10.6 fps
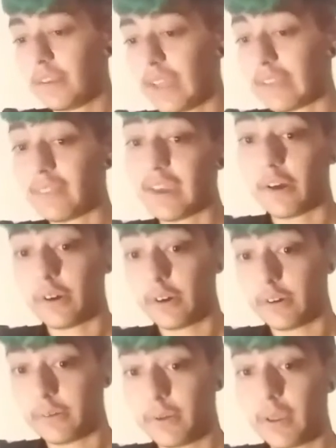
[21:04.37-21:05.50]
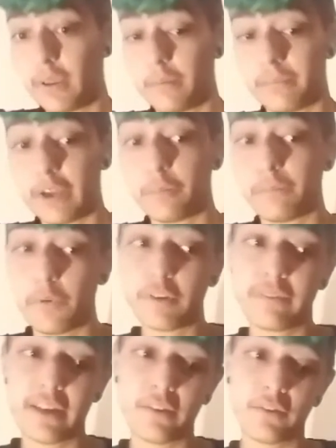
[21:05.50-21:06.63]
like they're
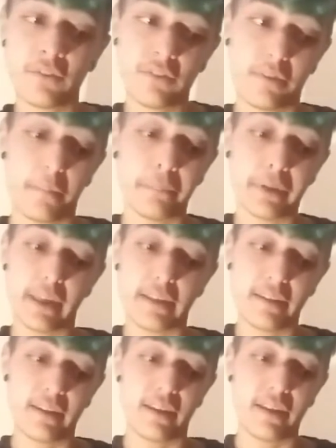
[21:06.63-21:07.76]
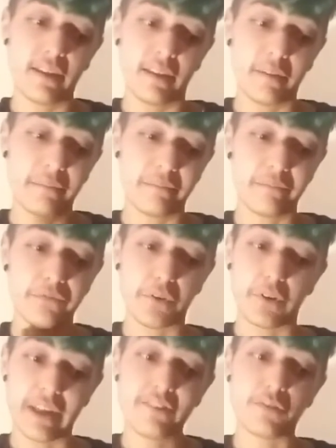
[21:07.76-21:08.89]
motivators, but
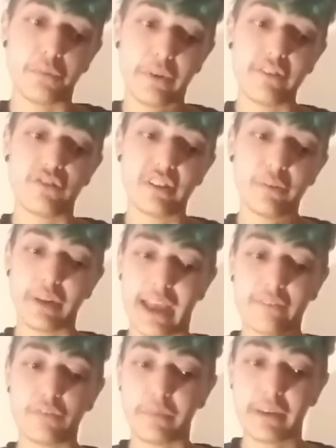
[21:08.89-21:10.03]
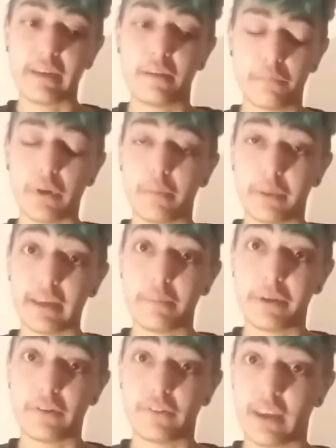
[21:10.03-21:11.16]
for inspiration, it would have to be probably
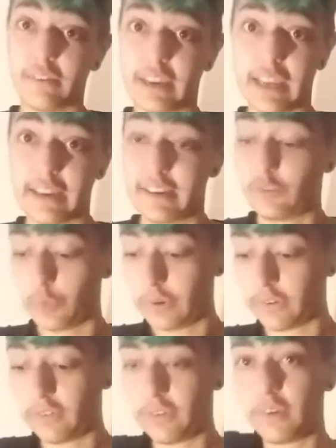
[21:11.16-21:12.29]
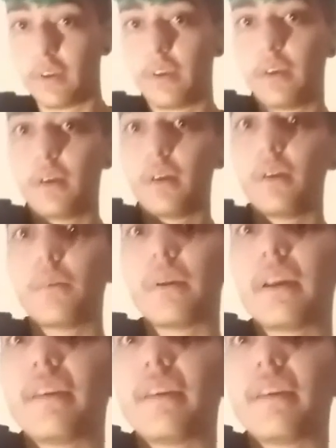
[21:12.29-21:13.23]
Pierce Anthony and his works. What do you